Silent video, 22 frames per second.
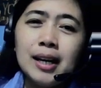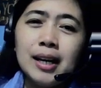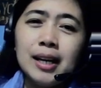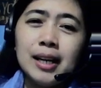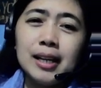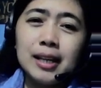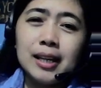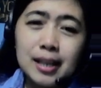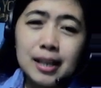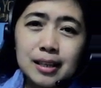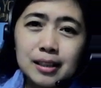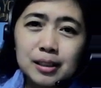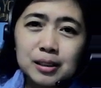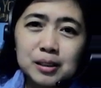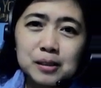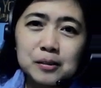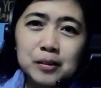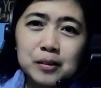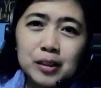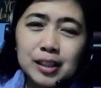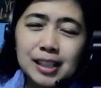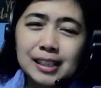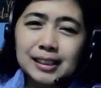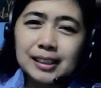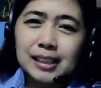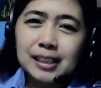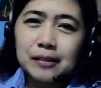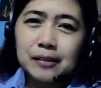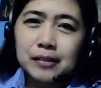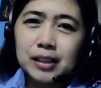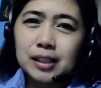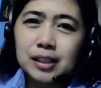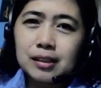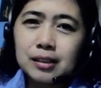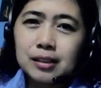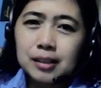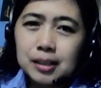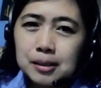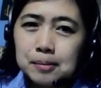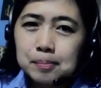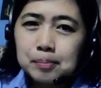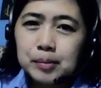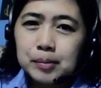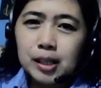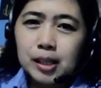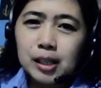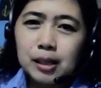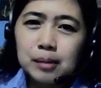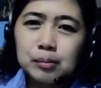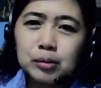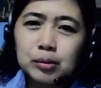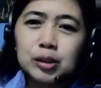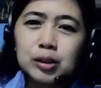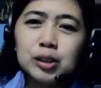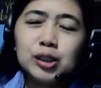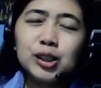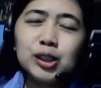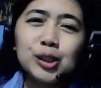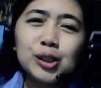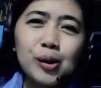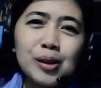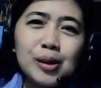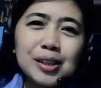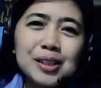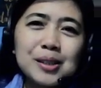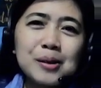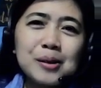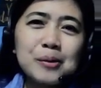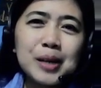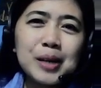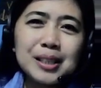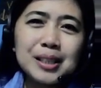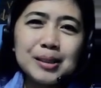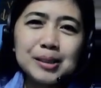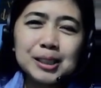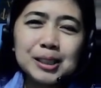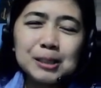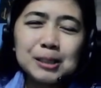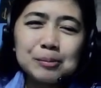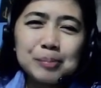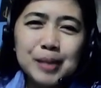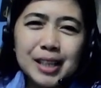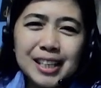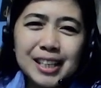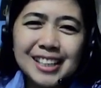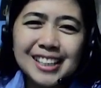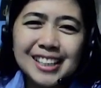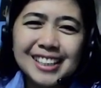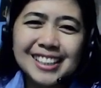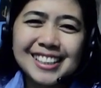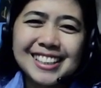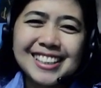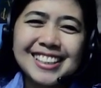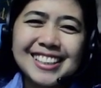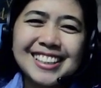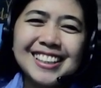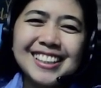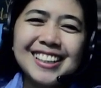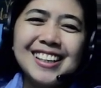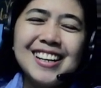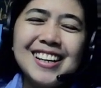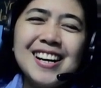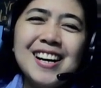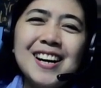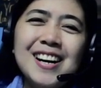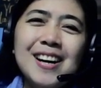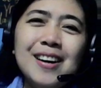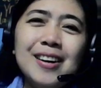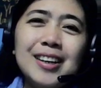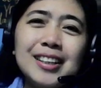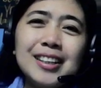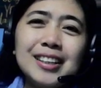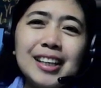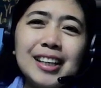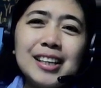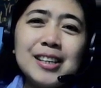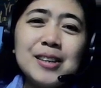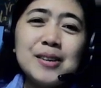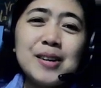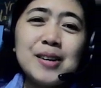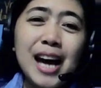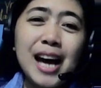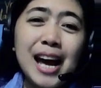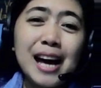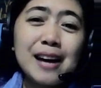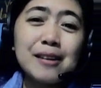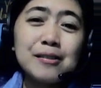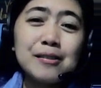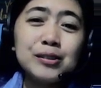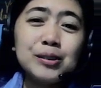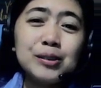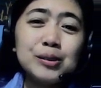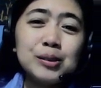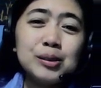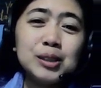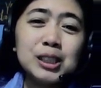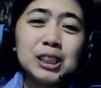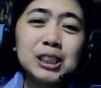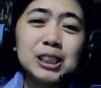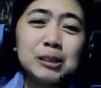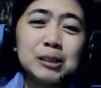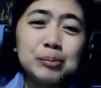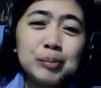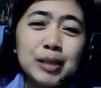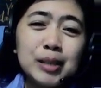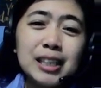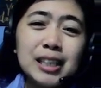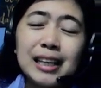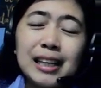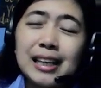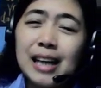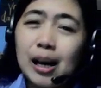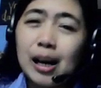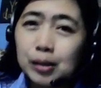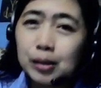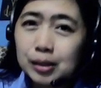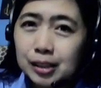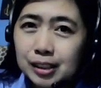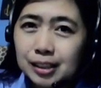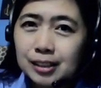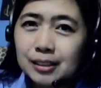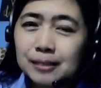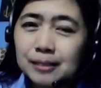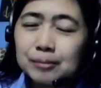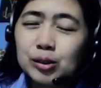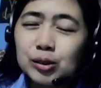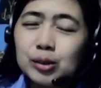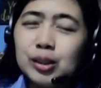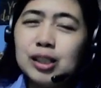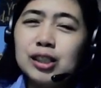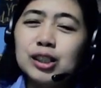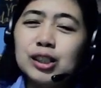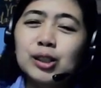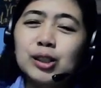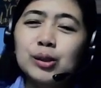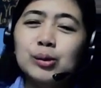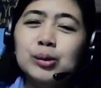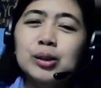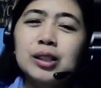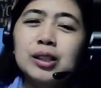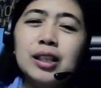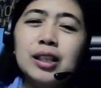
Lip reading: Here for the seventh tip, control the way you speak. Okay, you have to speak louder to ensure